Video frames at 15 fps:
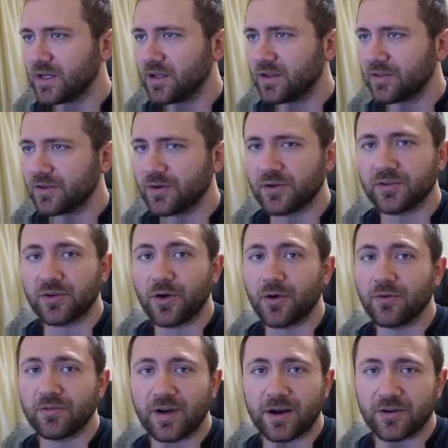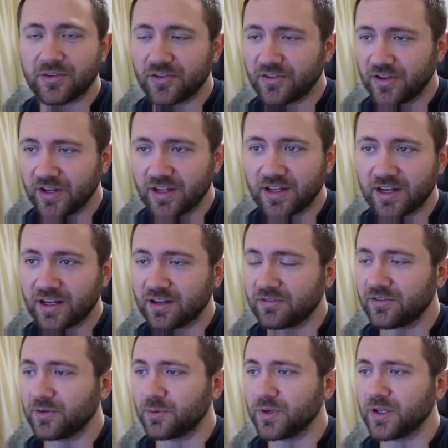There is no viruses in it. And if
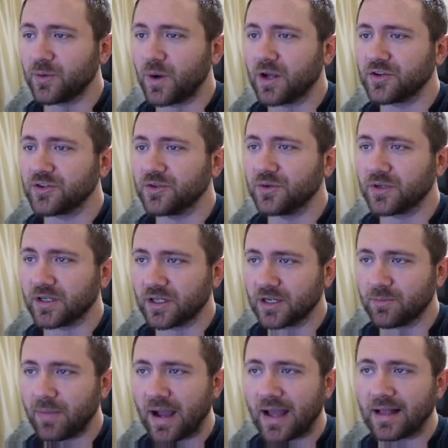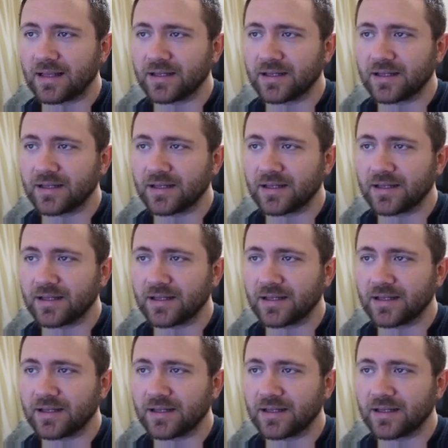you really want to, you can compile it